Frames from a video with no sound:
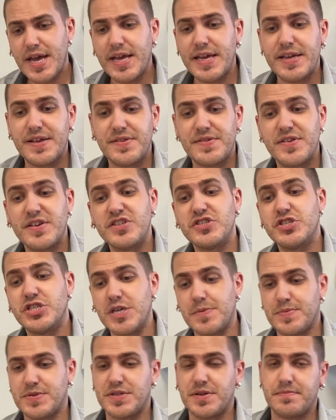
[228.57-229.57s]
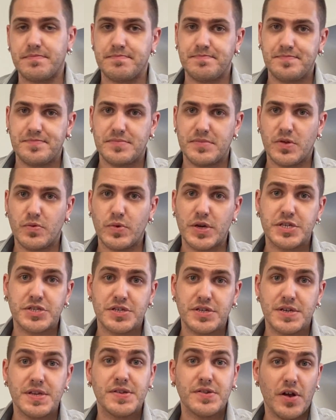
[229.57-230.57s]
is gypsum,
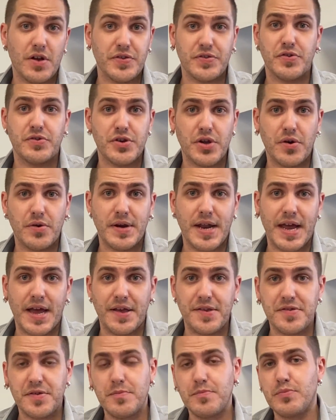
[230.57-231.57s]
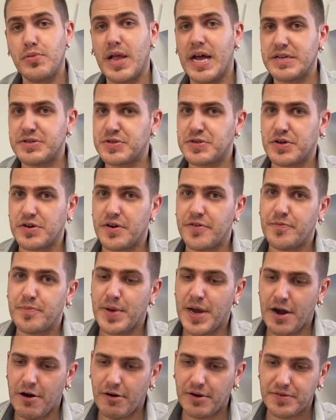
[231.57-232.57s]
which is also known as plaster of
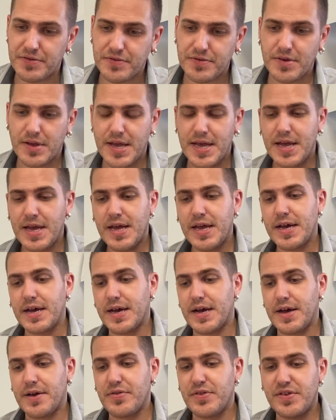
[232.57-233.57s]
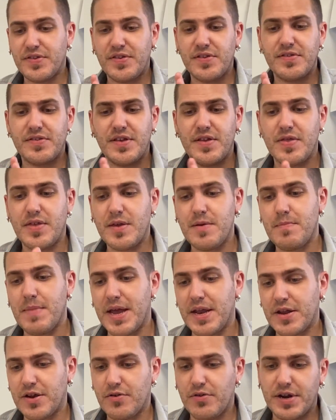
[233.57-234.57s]
Paris. This is the
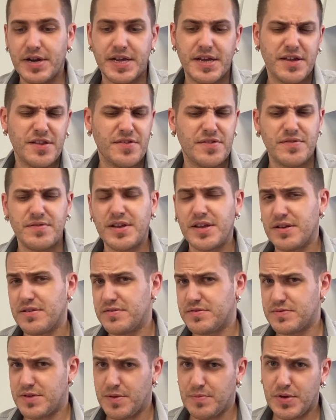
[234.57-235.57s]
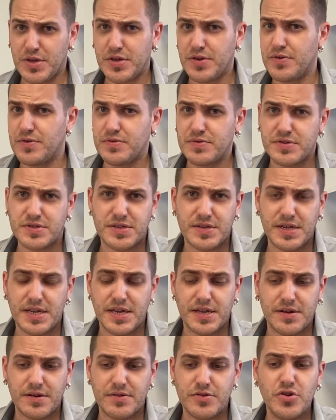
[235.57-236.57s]
main ingredient. It can be used
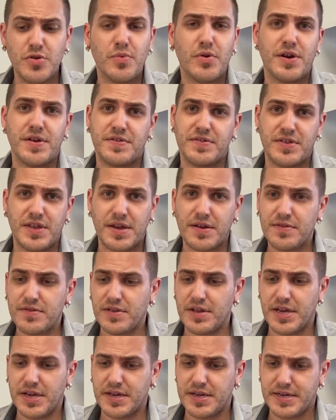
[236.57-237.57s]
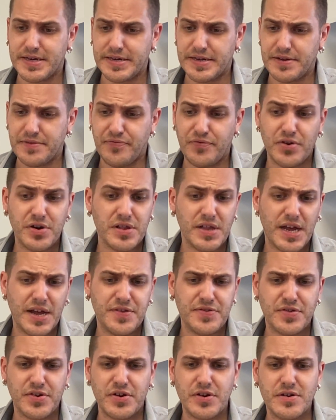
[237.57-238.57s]
in numerous things like
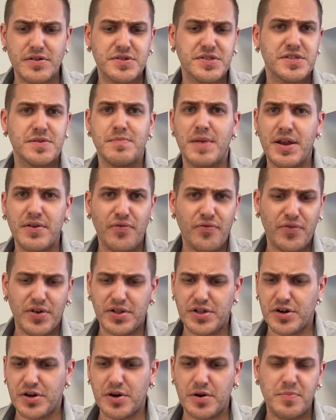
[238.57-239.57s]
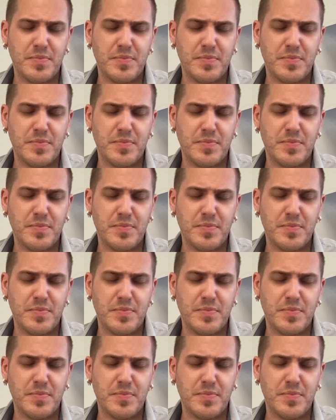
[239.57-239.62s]
fertilizer, cement filler,